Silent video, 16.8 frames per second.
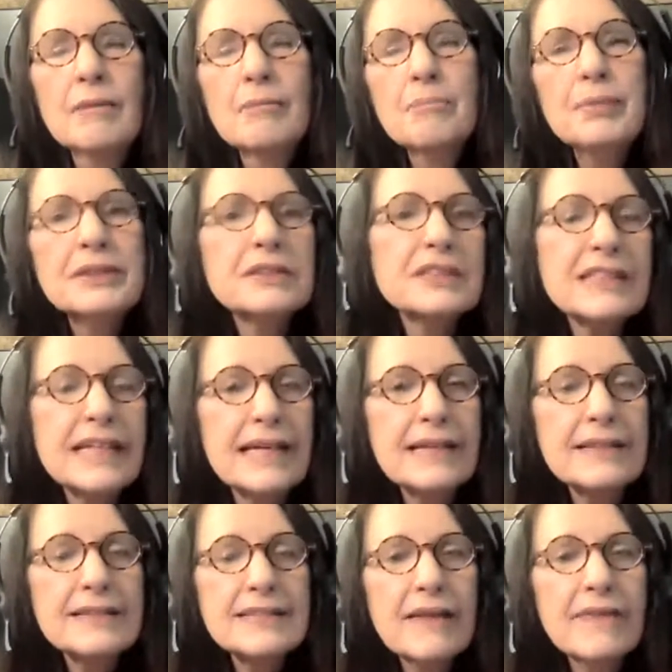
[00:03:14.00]

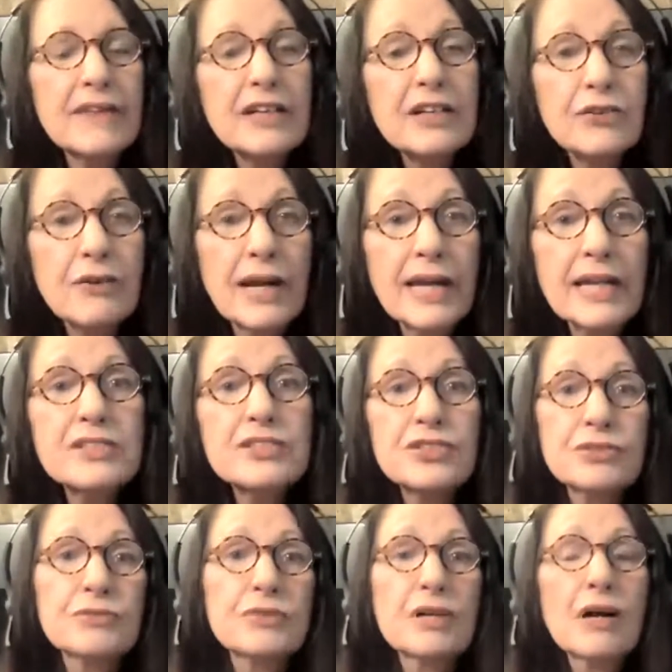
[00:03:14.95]
buildings and the
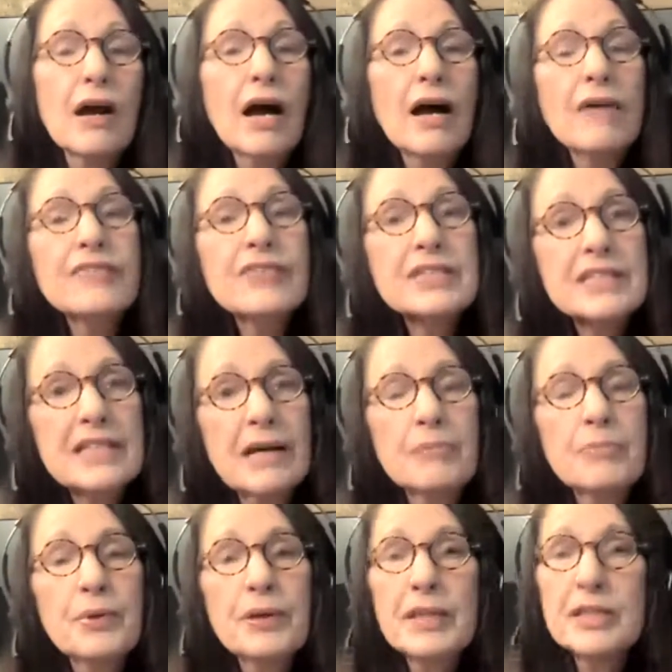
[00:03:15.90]
grandeur of the
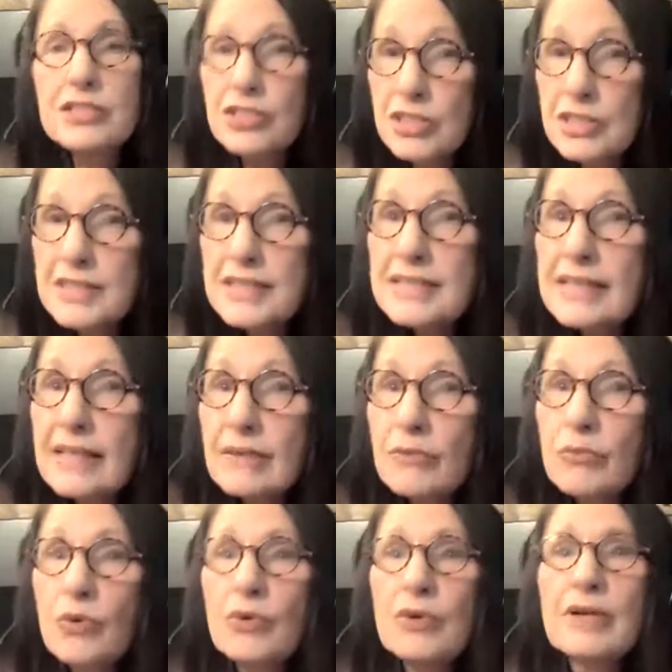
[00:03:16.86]
temple. And Jesus had
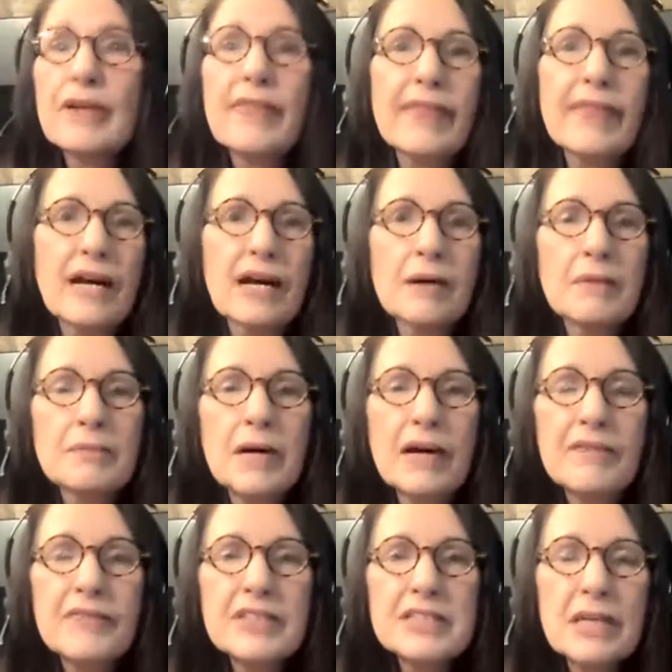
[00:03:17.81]
warned them
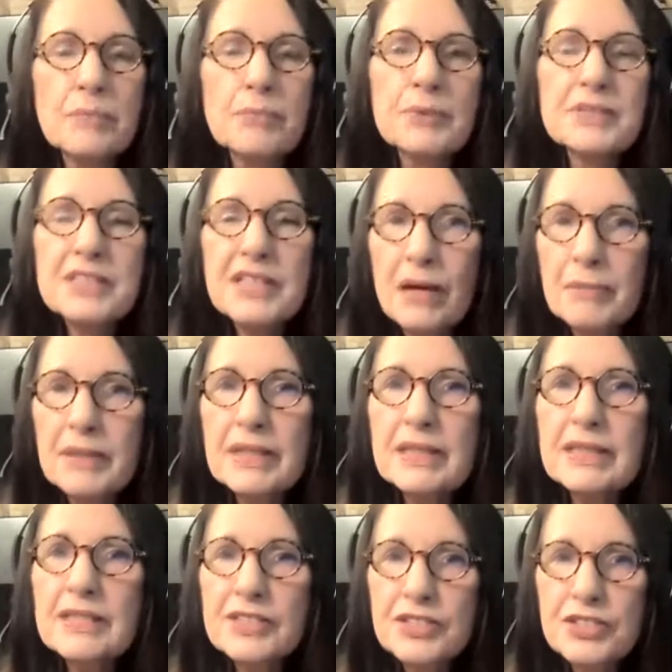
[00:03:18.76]
of the temple's
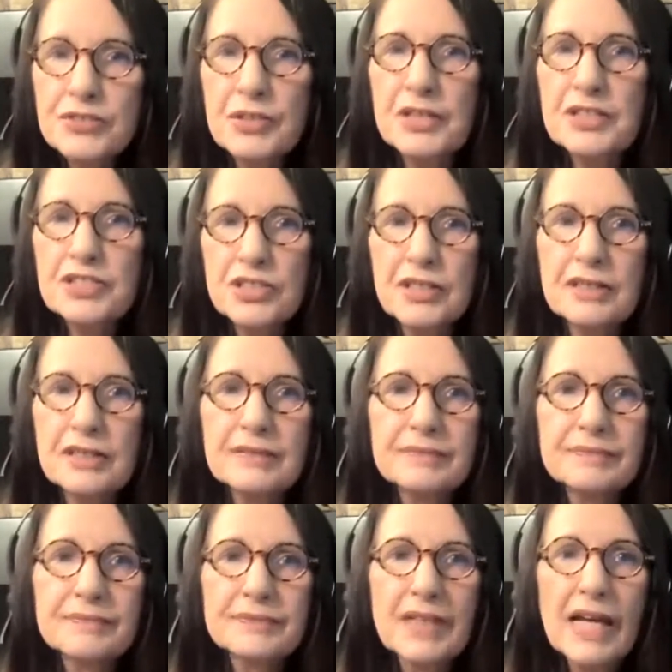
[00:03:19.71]
coming destruction.
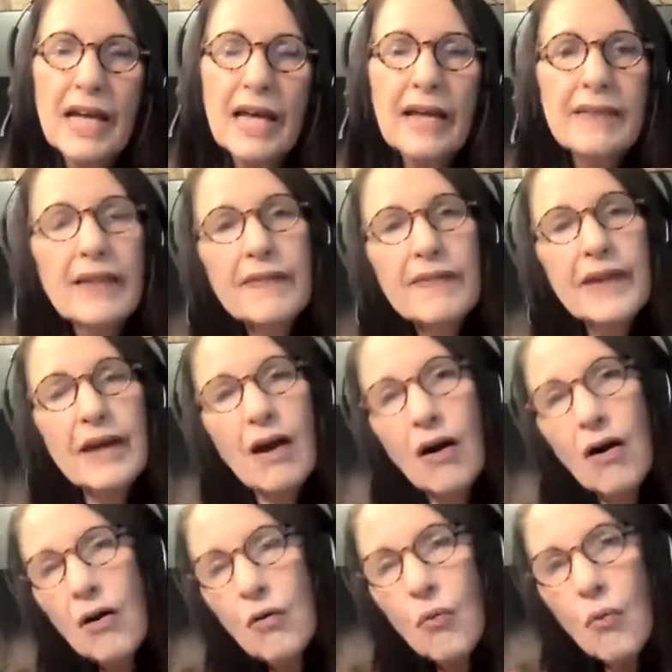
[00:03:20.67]
Then they
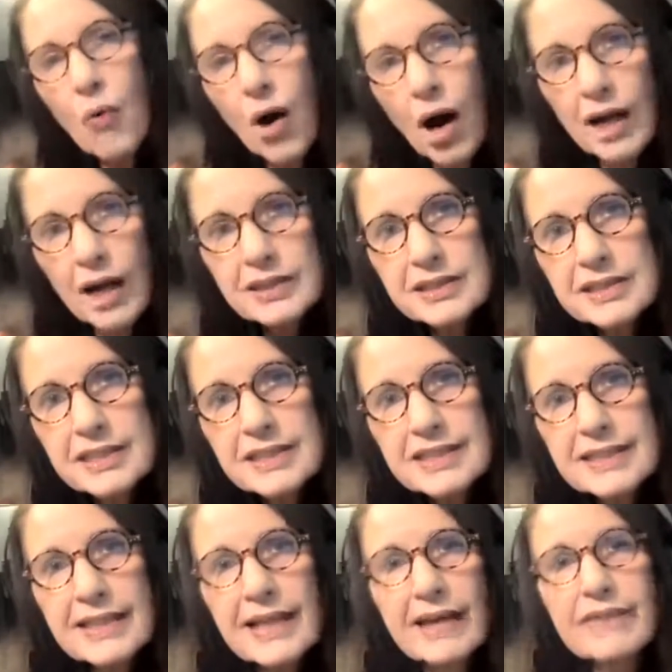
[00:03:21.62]
all walked
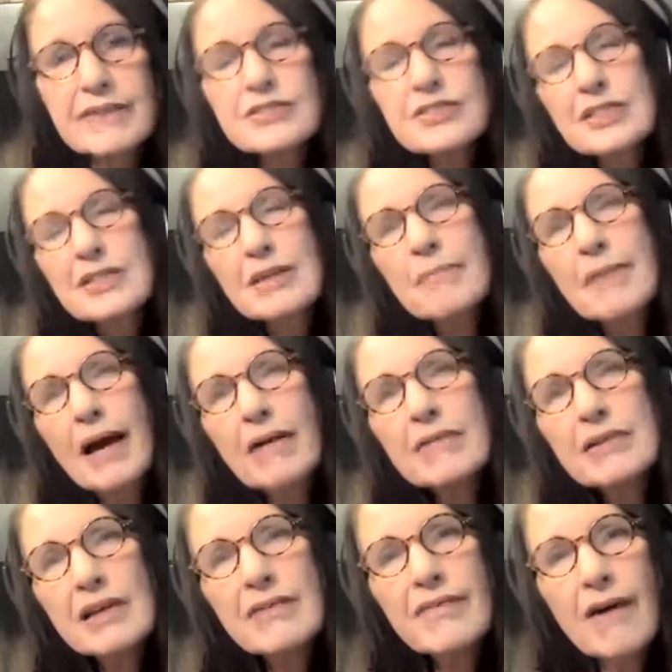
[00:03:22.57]
together to the
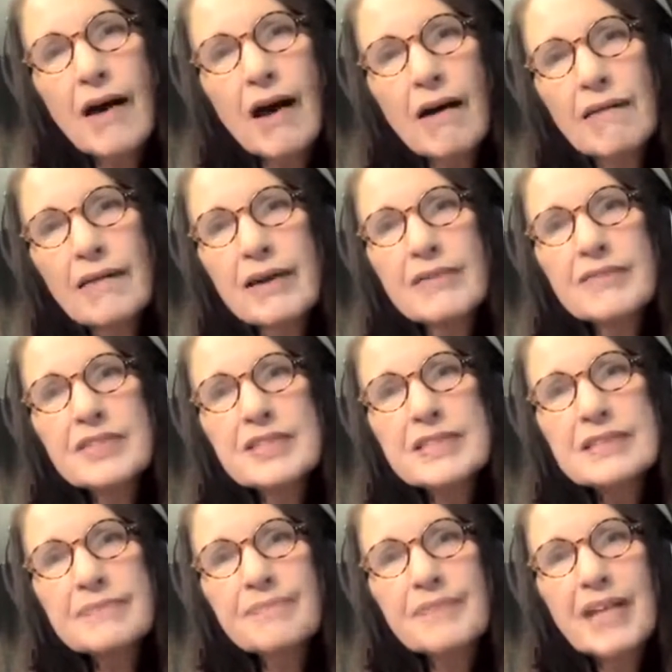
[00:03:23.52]
Mount of
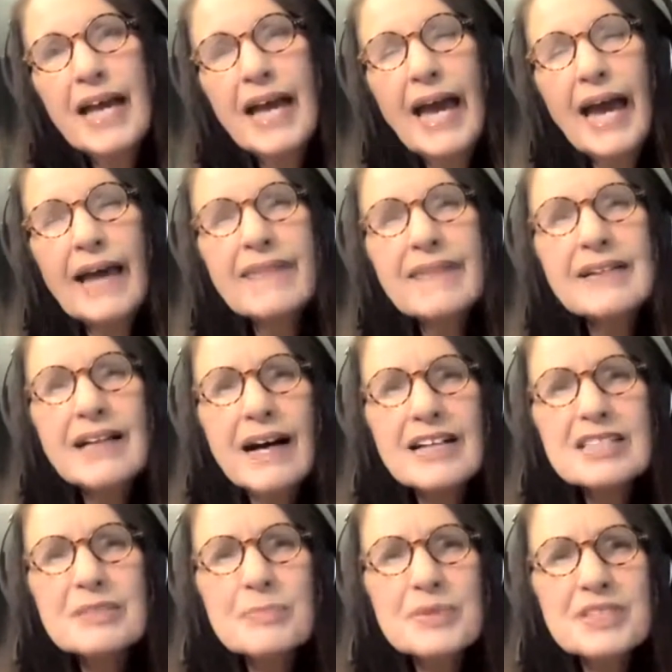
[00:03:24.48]
Olives. And the
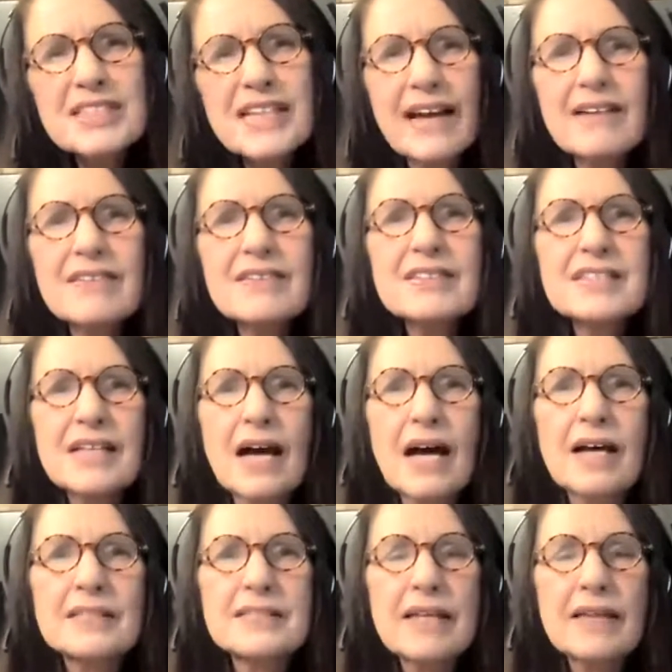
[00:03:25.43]
gospel tells
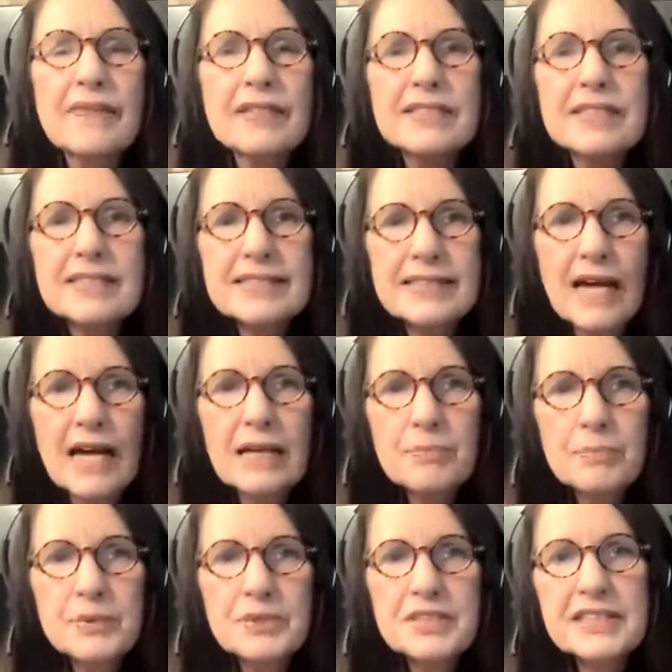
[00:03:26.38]
us that the
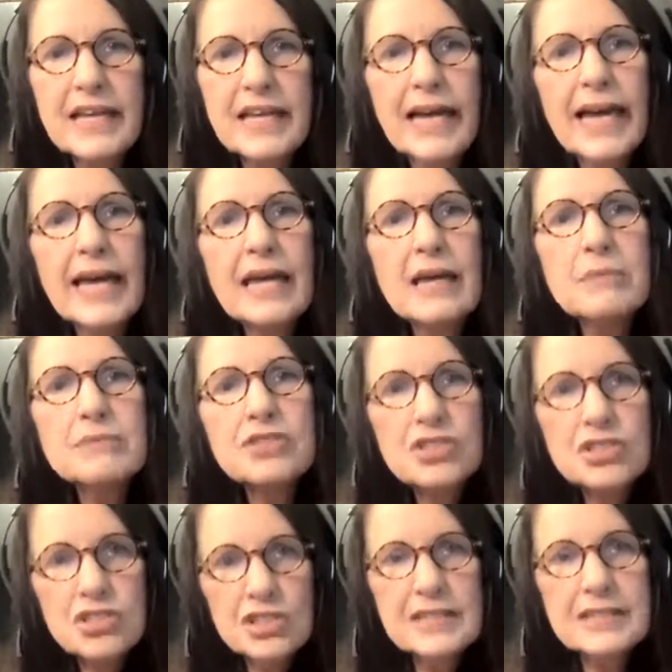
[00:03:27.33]
disciples came
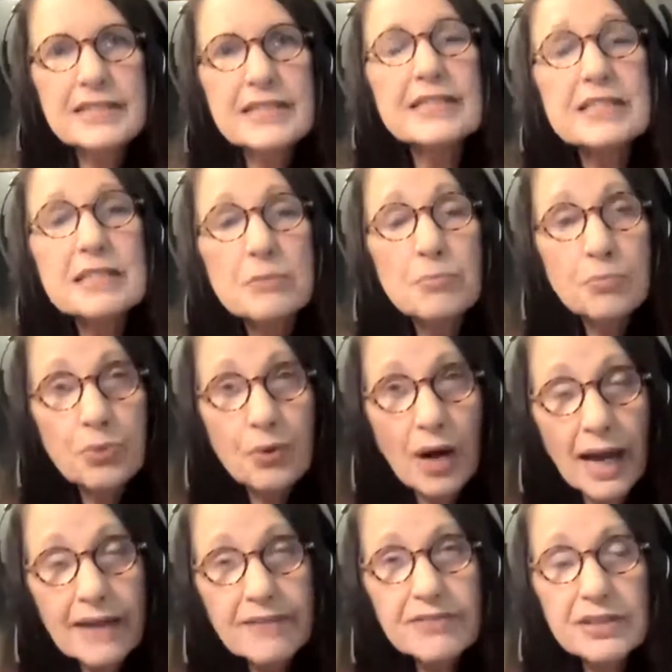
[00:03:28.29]
to Jesus
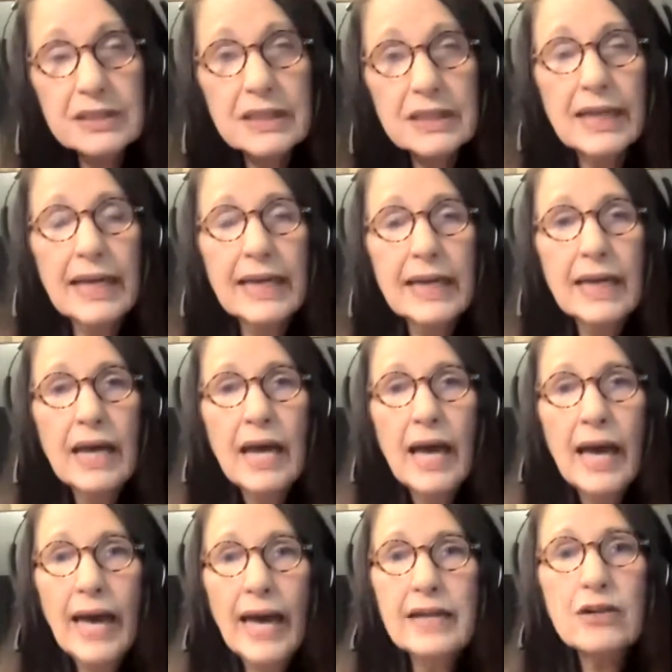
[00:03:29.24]
privately
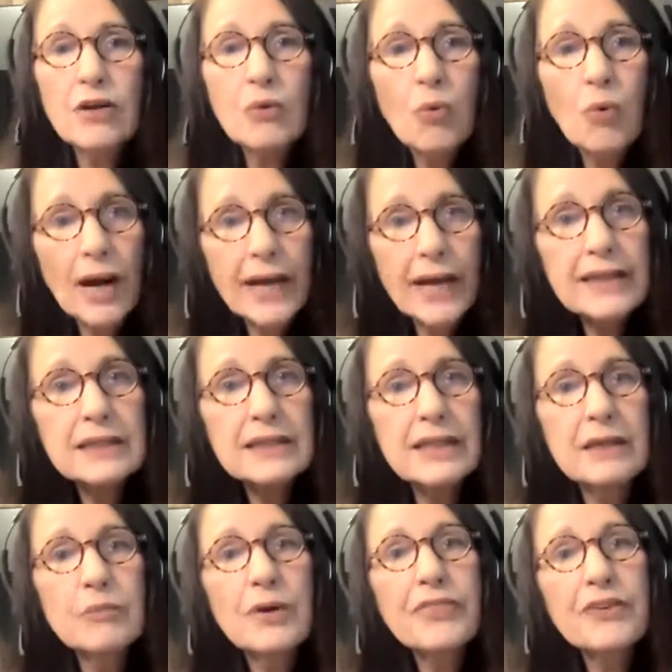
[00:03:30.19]
and
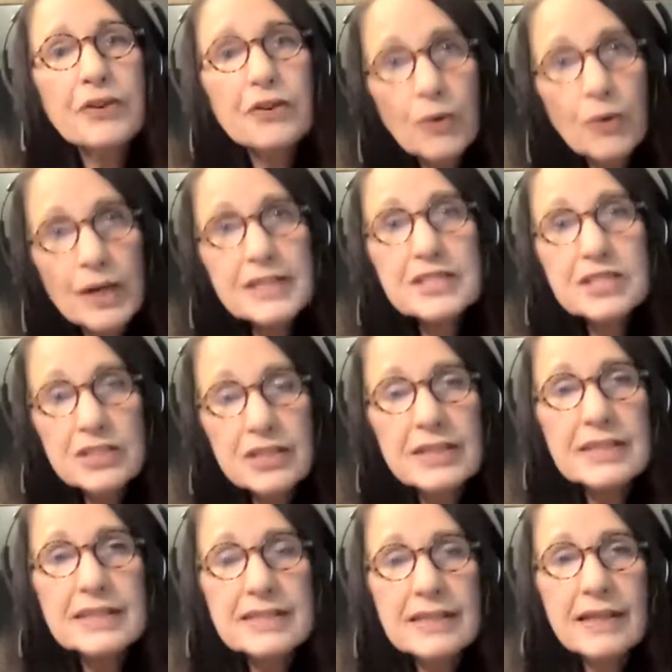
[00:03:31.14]
quietly with their questions
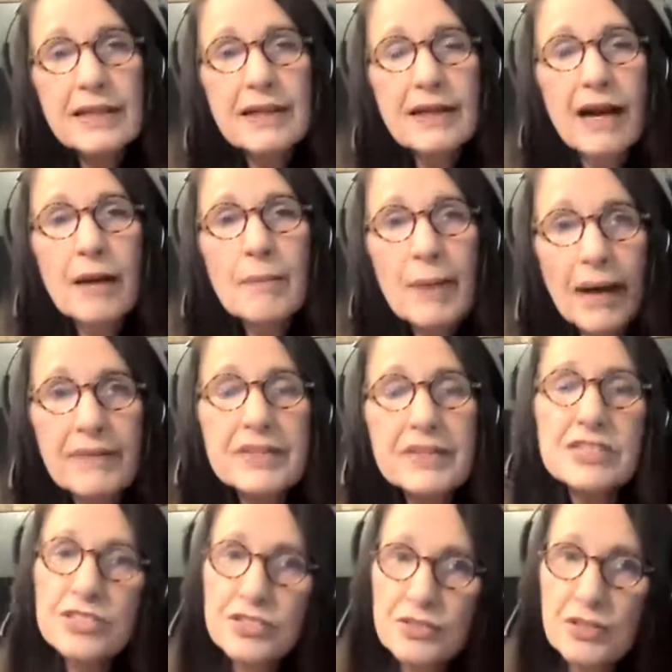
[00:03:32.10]
about the
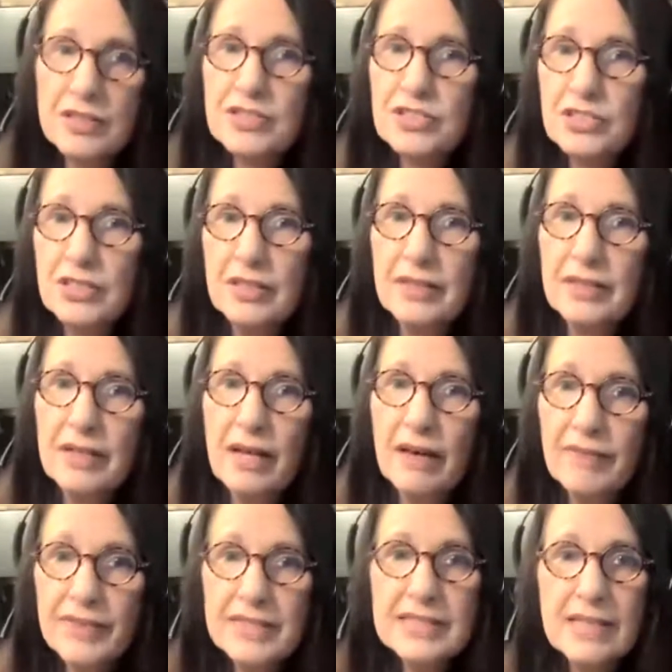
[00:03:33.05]
destruction
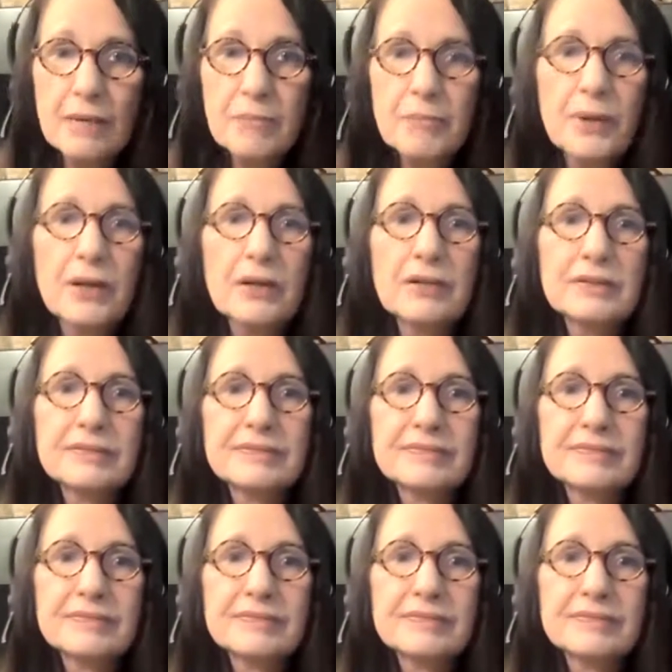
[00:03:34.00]
of the temple.